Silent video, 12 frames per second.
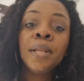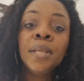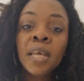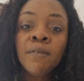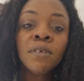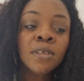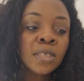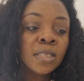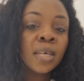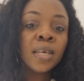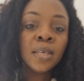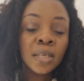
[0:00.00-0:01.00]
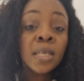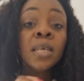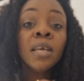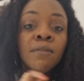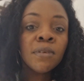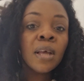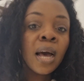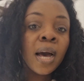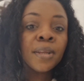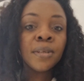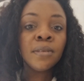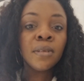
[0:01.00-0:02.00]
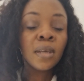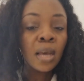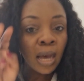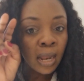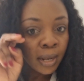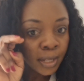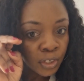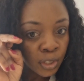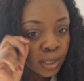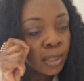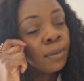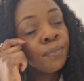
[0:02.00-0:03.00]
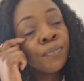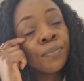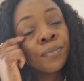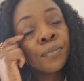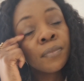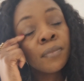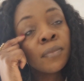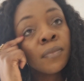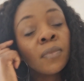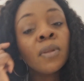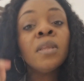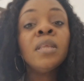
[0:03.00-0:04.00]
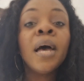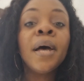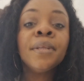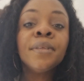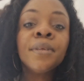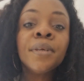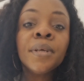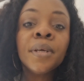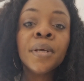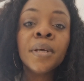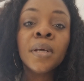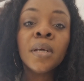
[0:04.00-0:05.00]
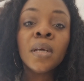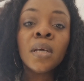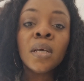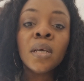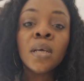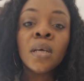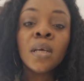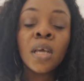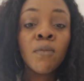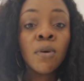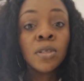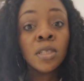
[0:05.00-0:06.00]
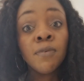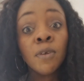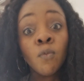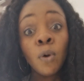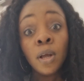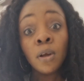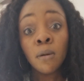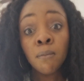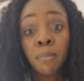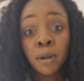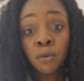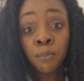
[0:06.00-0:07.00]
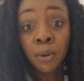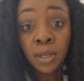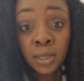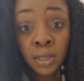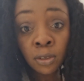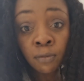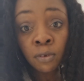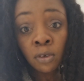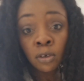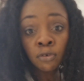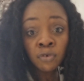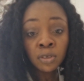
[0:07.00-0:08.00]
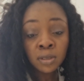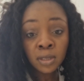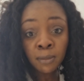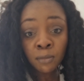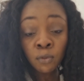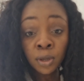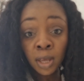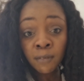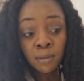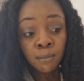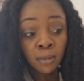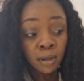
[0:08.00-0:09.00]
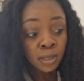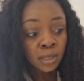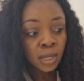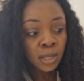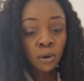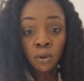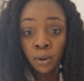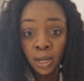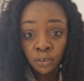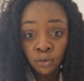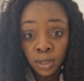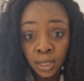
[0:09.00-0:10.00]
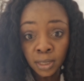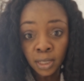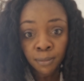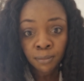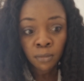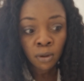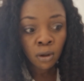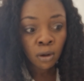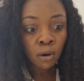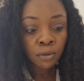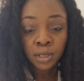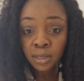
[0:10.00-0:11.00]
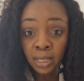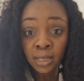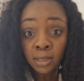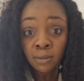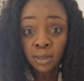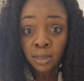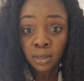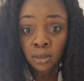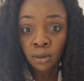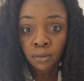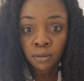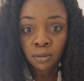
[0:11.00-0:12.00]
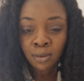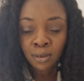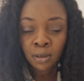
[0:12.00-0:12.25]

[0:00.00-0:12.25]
And he even added, allegedly, that he was even welcomed by the president of the country at the time, who gave him money and congratulated him on his activity in town.